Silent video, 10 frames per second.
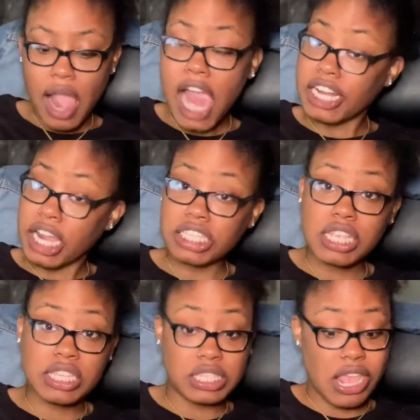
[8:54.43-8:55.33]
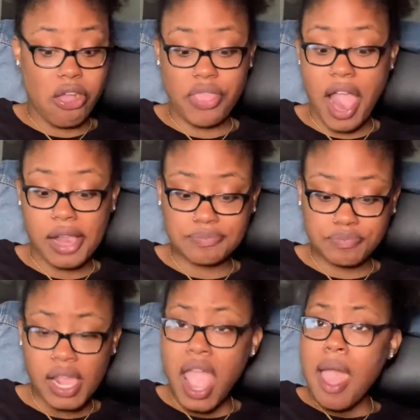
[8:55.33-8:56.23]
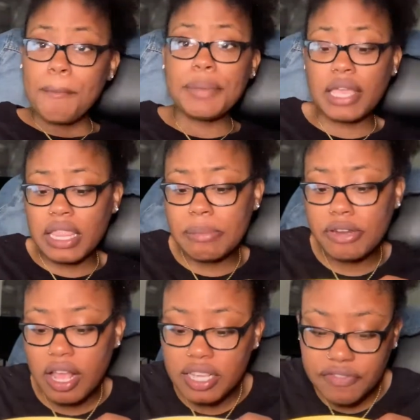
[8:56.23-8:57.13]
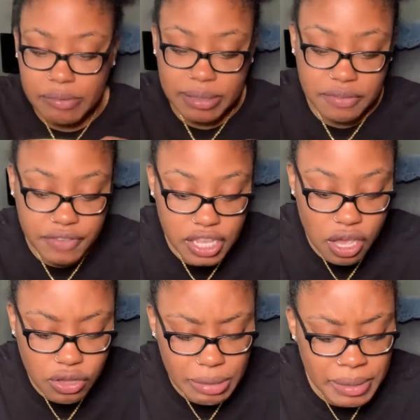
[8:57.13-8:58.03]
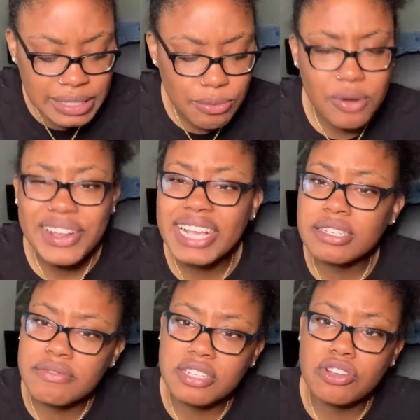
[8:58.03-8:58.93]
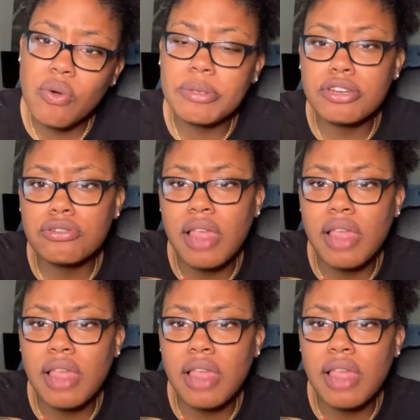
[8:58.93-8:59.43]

And that's, that's that on that. But y'all let me know how y'all feel about the video. Give me some more reaction videos y'all want me to do.